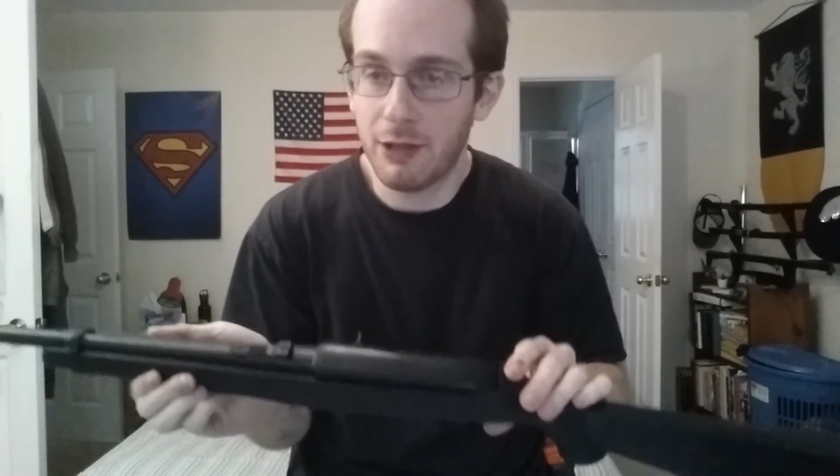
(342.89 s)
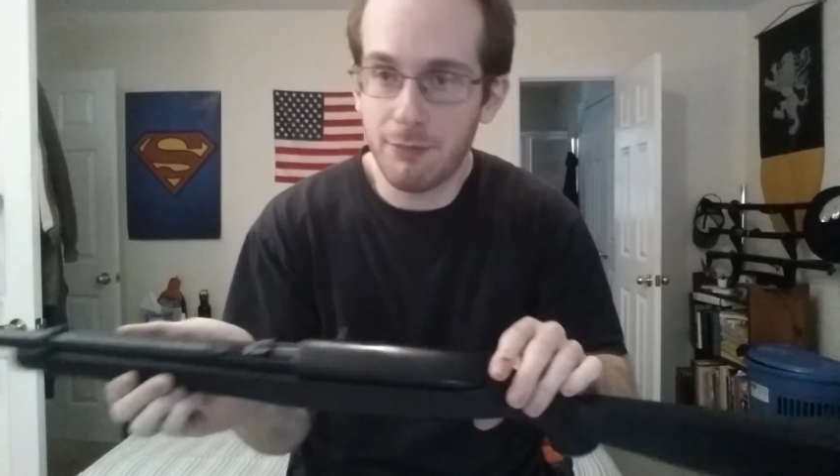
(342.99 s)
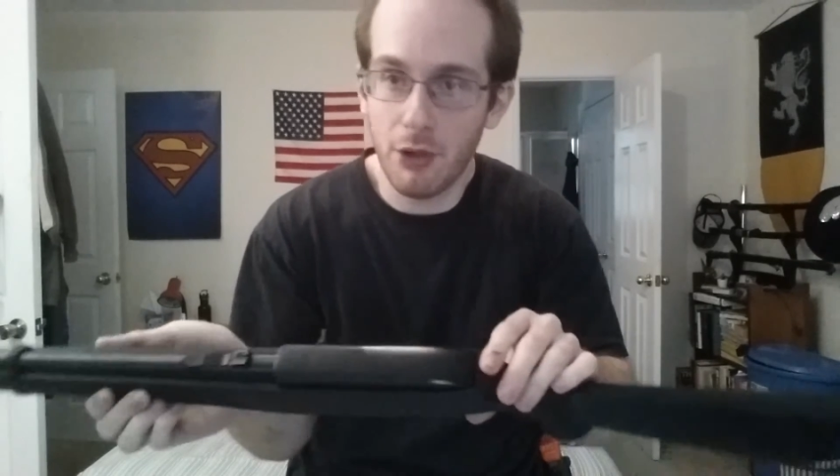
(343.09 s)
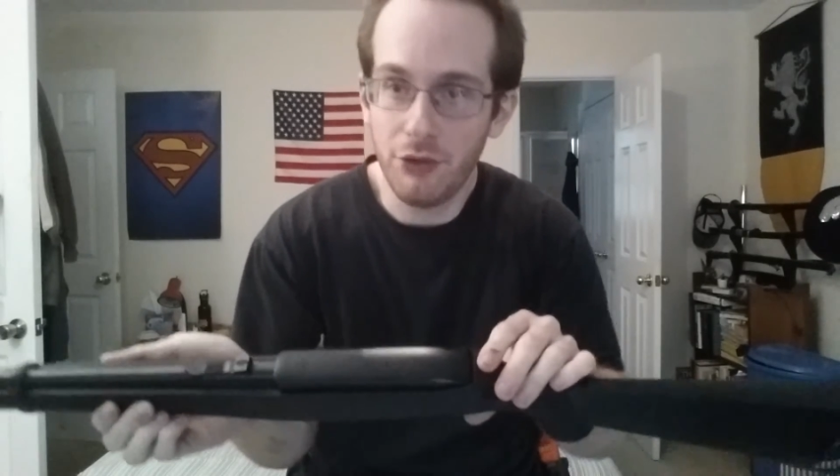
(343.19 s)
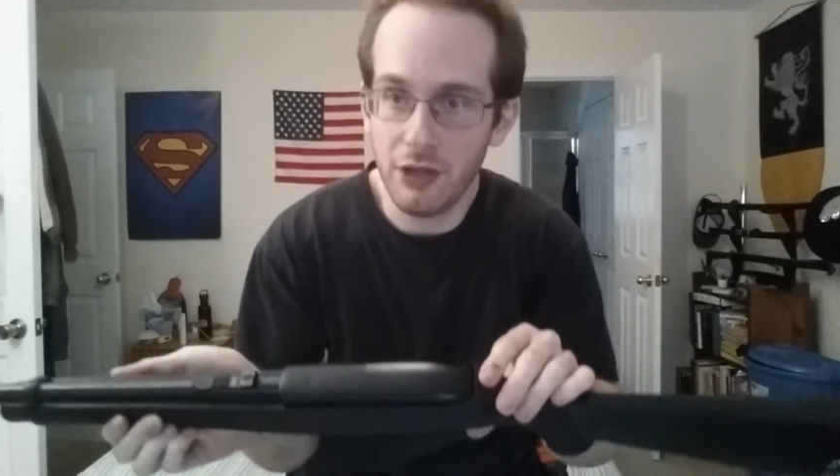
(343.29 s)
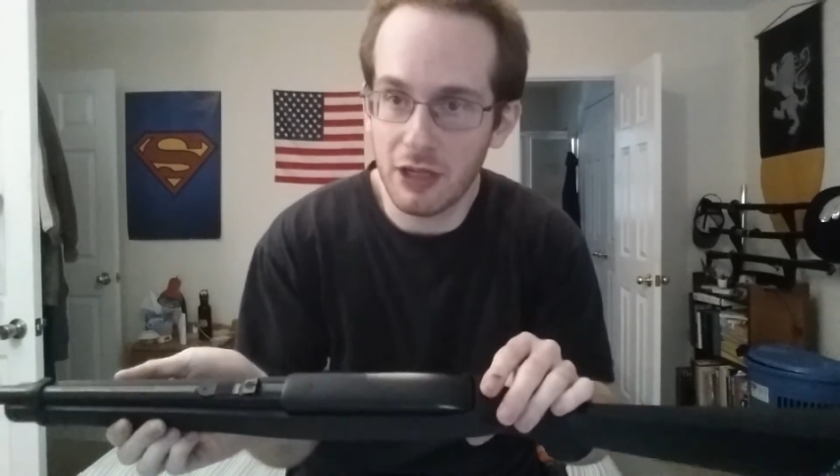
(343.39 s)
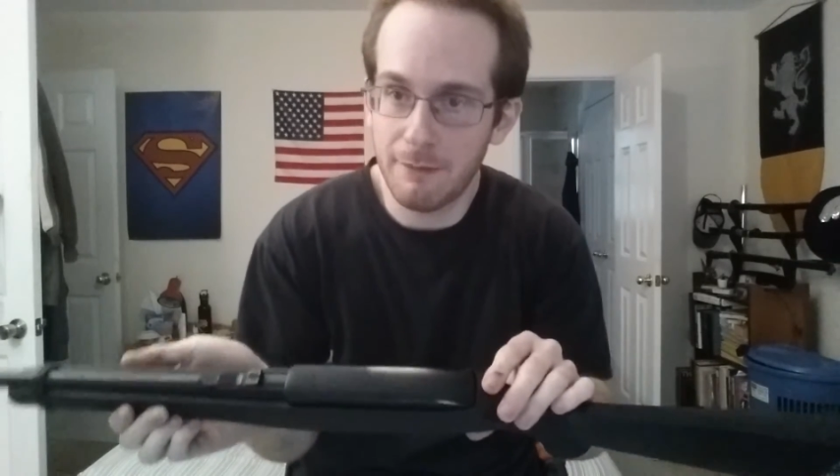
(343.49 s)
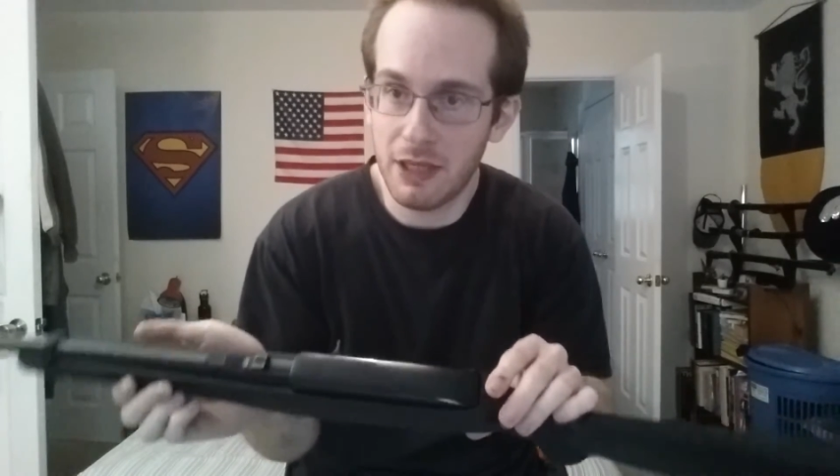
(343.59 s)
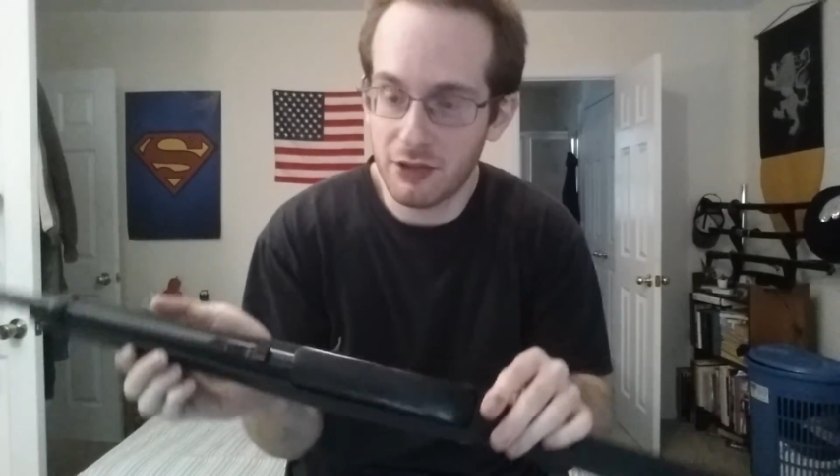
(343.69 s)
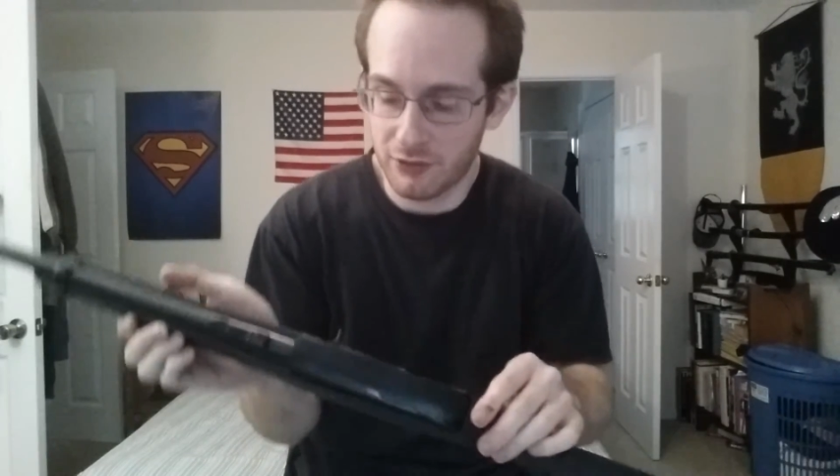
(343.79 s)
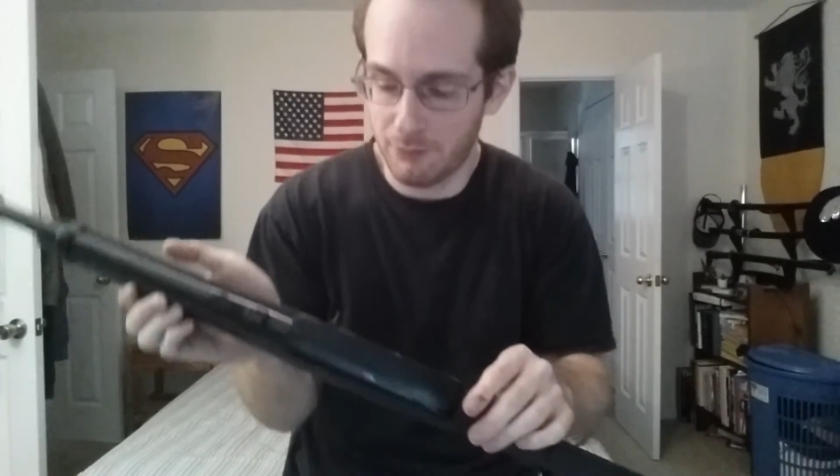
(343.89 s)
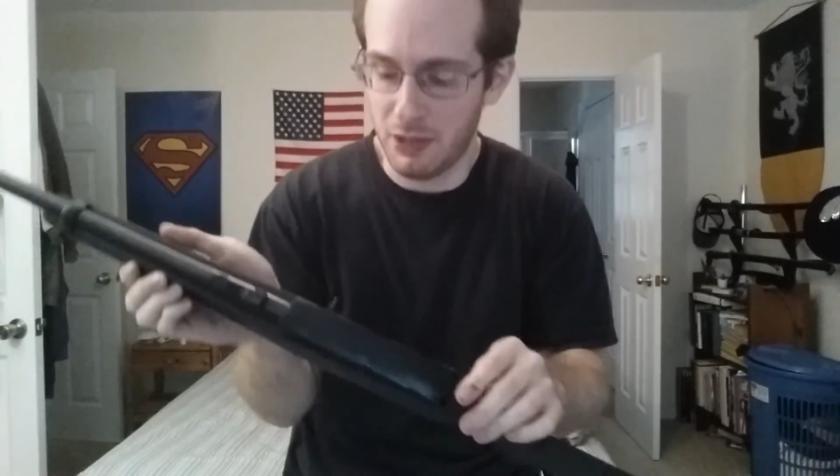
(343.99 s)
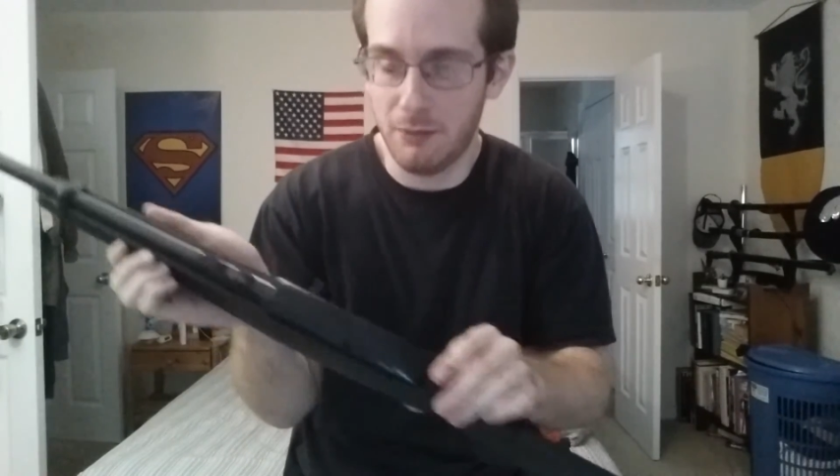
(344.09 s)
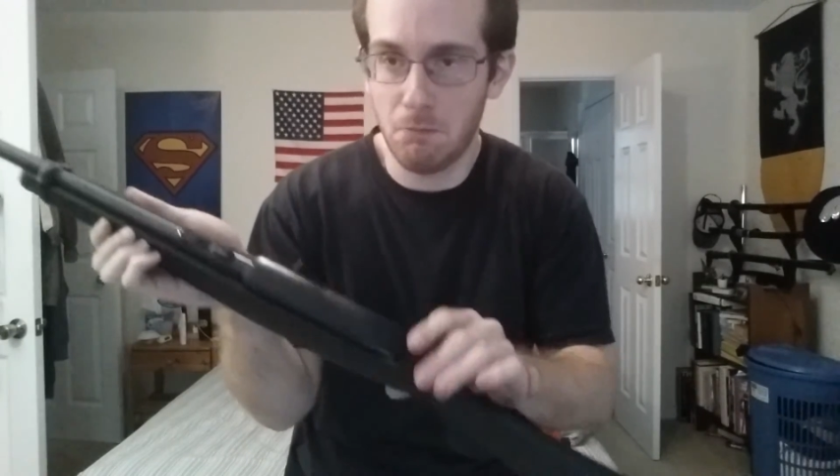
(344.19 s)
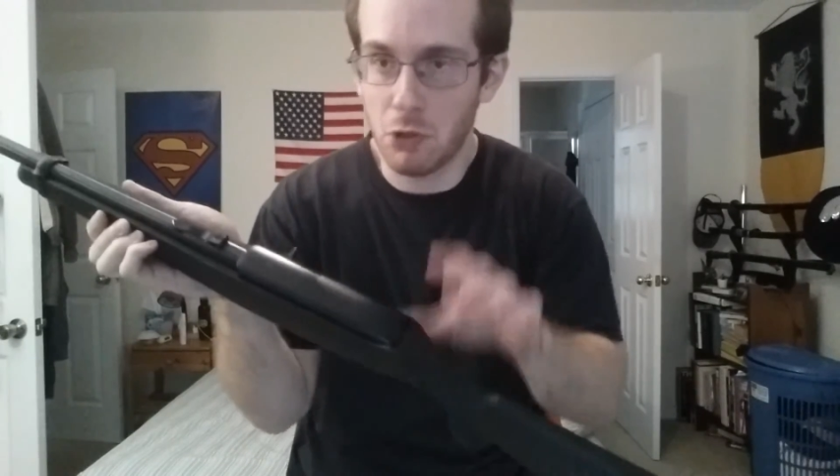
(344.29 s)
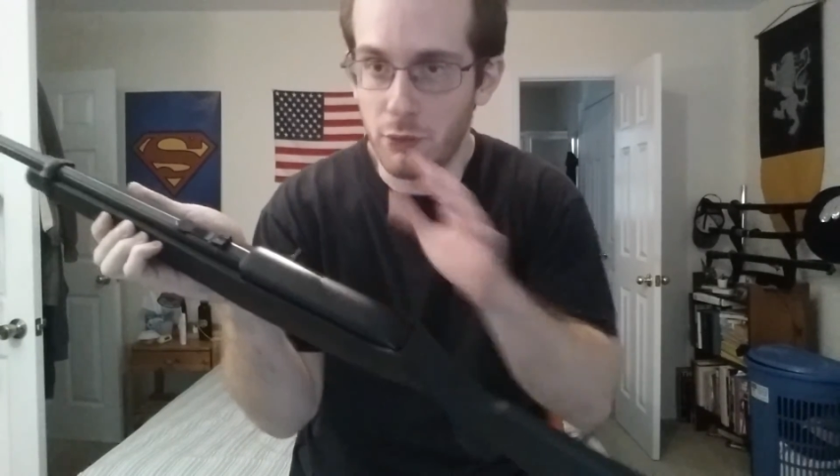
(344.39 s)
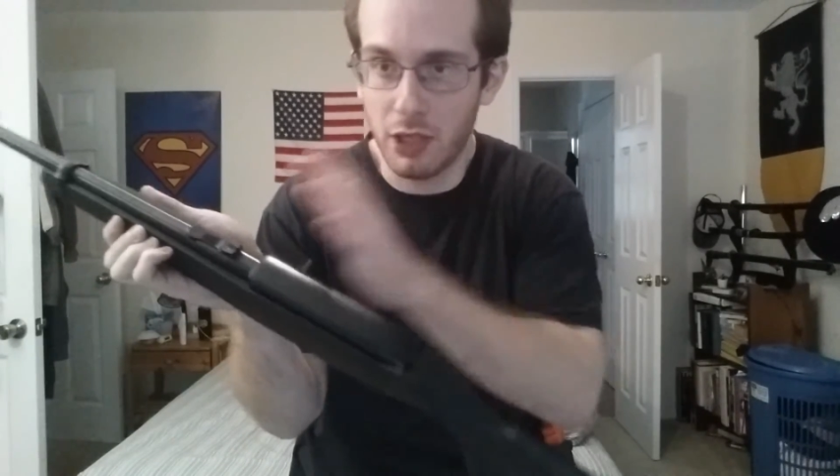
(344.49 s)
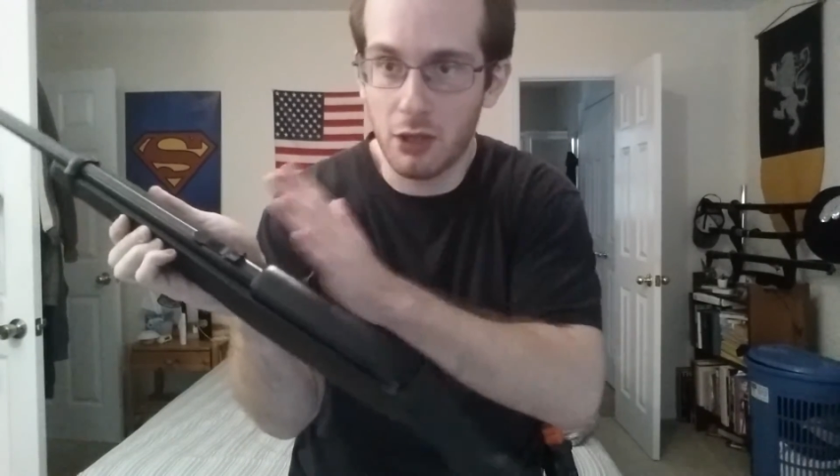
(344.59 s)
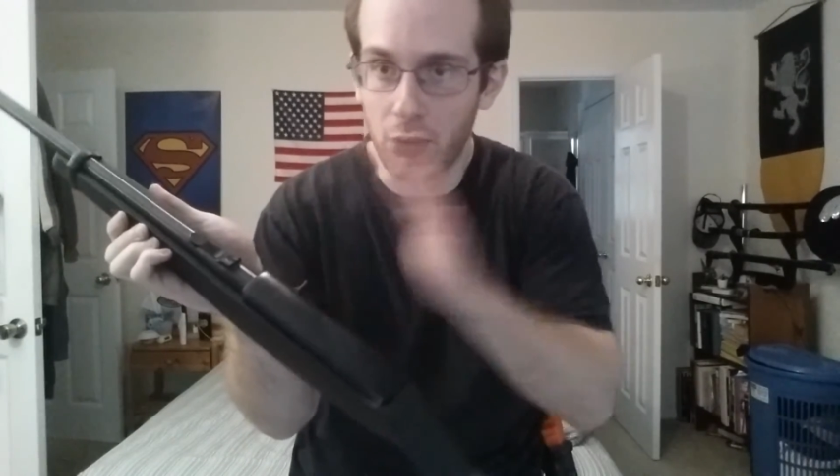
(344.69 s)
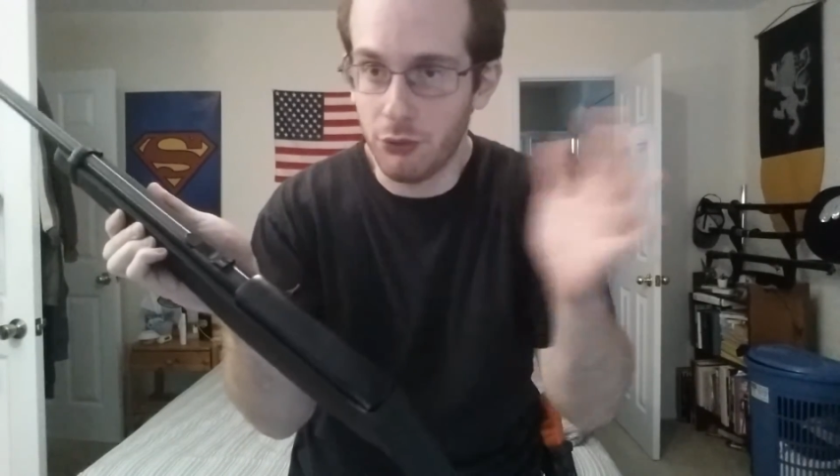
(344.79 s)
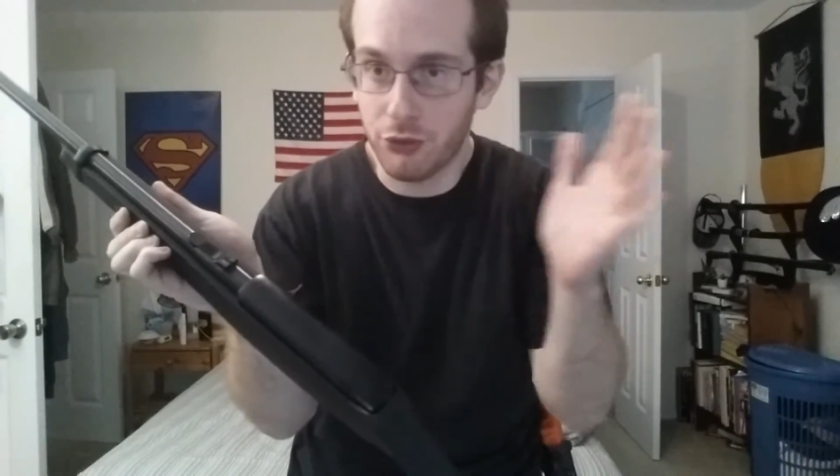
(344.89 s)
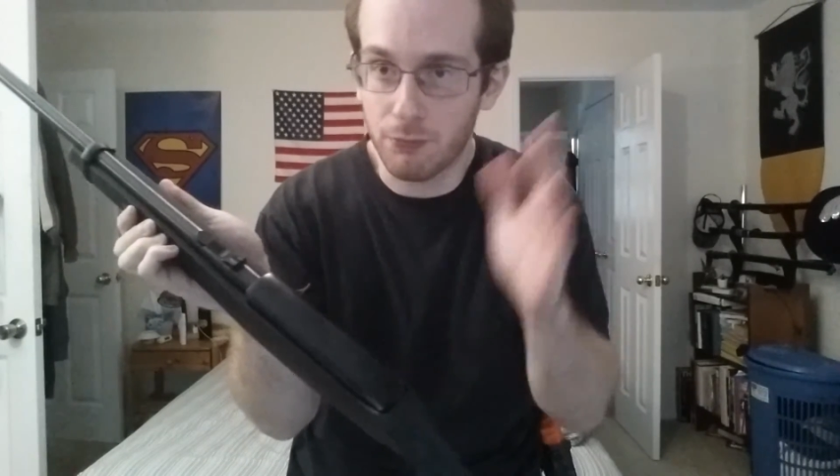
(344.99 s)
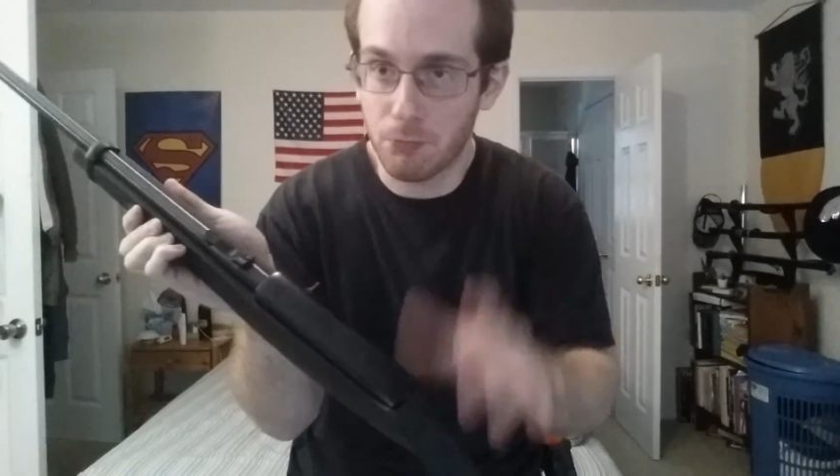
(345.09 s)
it's mostly going to be just me doing close